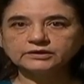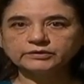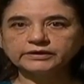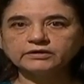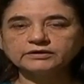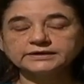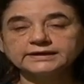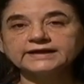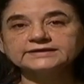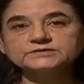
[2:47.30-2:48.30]
going on at
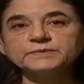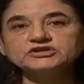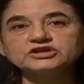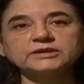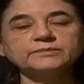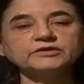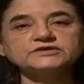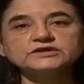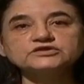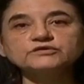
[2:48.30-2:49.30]
night, especially
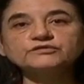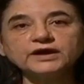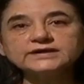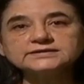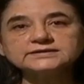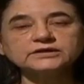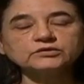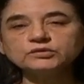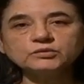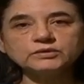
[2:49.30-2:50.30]
because they're so frightened, they
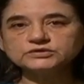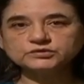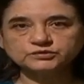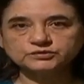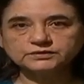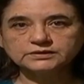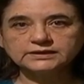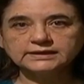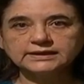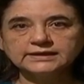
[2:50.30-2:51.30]
don't know what to do.
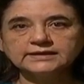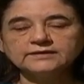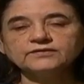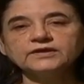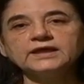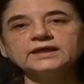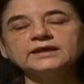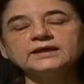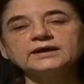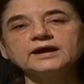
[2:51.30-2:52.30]

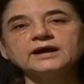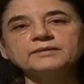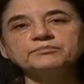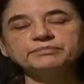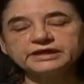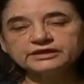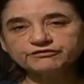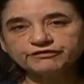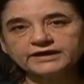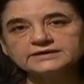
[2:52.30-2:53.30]
They are
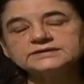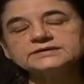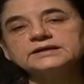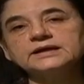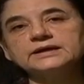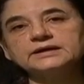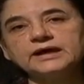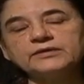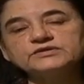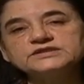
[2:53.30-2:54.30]
being fed,
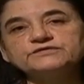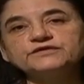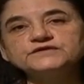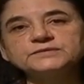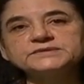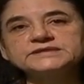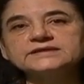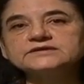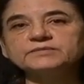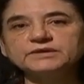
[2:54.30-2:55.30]
I would say
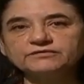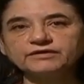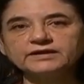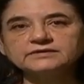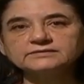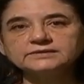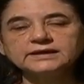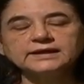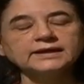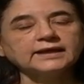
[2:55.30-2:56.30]
50% have been fed.
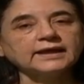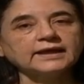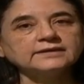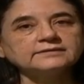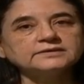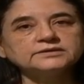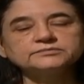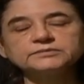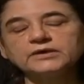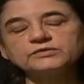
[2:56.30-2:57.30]
And
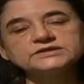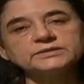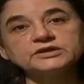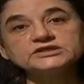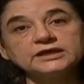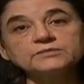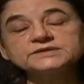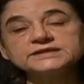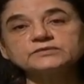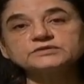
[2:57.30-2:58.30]
I would say about
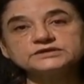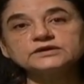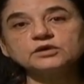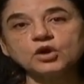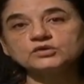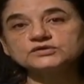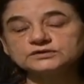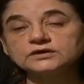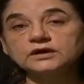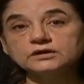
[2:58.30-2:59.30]
10%, which is a
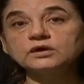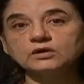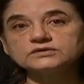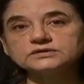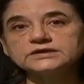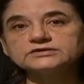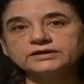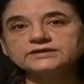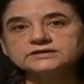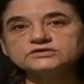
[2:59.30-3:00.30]
lot, it
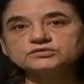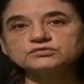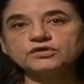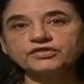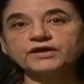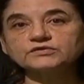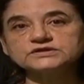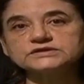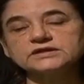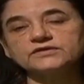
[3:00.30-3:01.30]
runs into
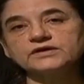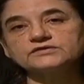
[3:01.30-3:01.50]
thousands and